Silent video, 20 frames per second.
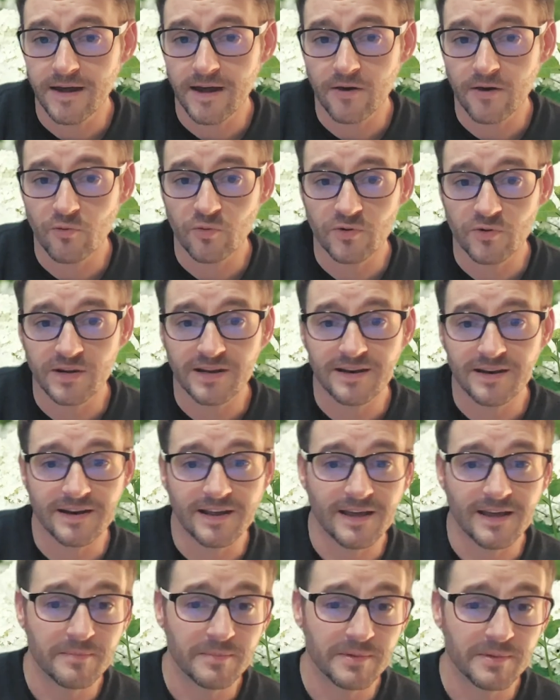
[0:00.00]
will get an
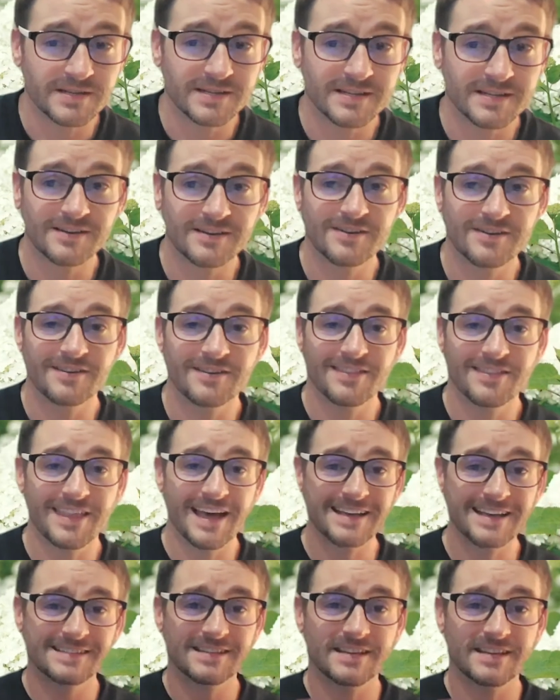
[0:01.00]
image here, and
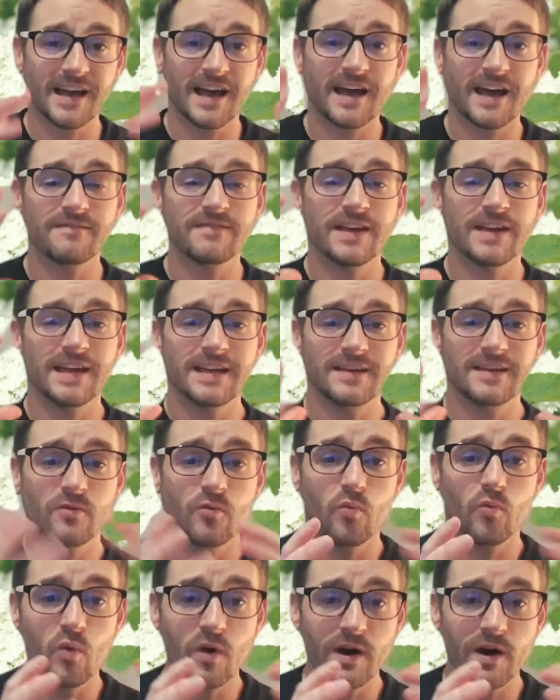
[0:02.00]
that's going to have a
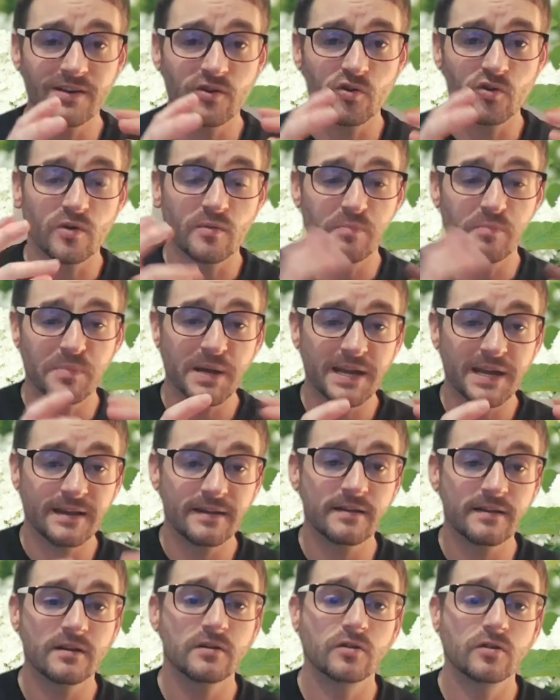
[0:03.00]
white or
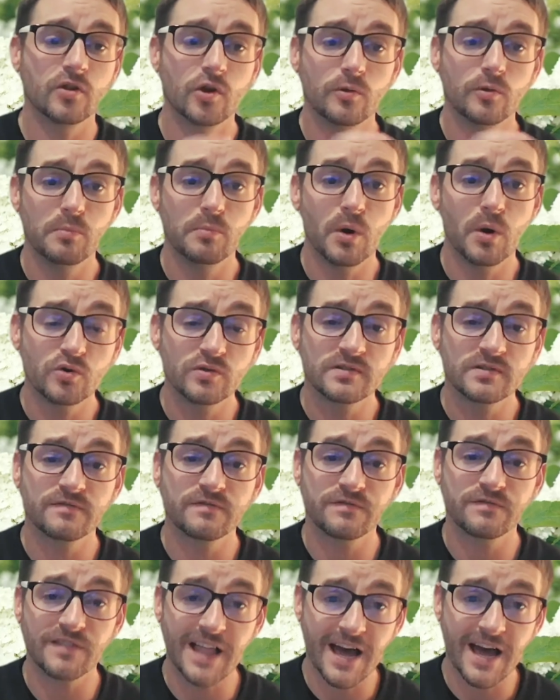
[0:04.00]
pink globose
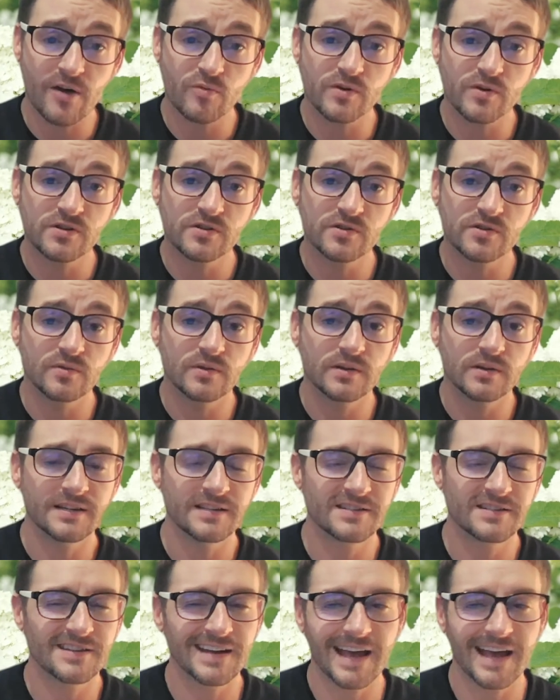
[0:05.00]
flower to it.
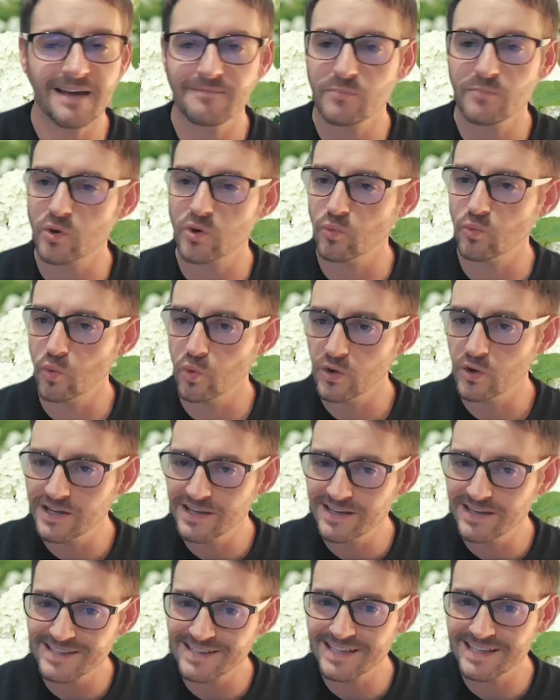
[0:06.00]
It's going to have more
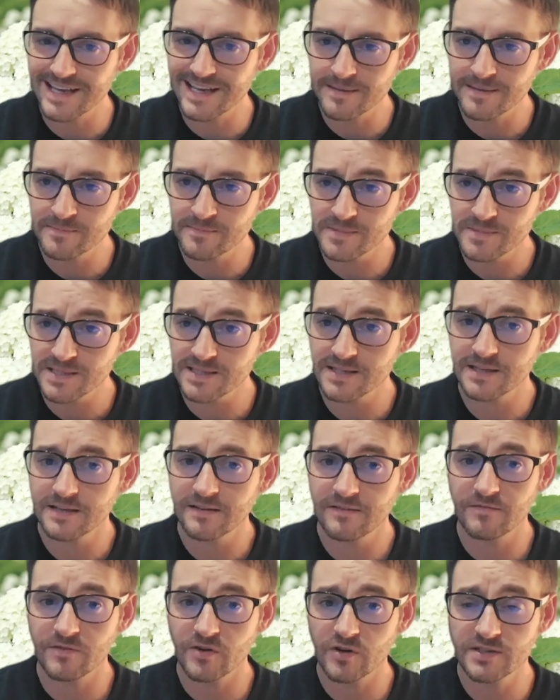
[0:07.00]
woody stems
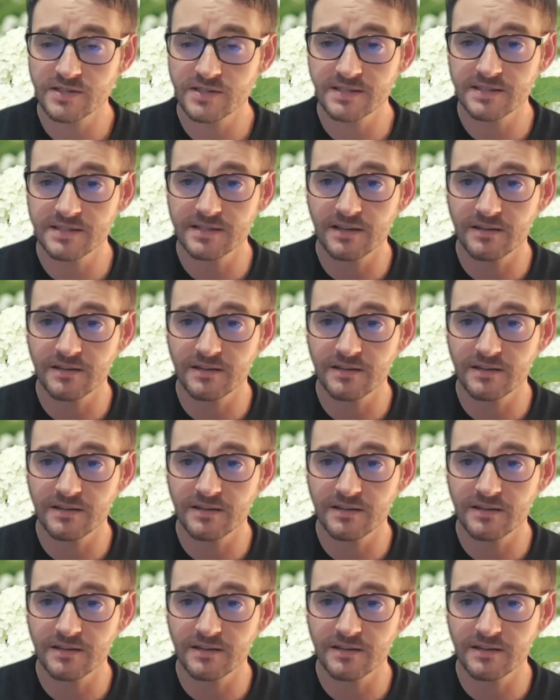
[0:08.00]
versus the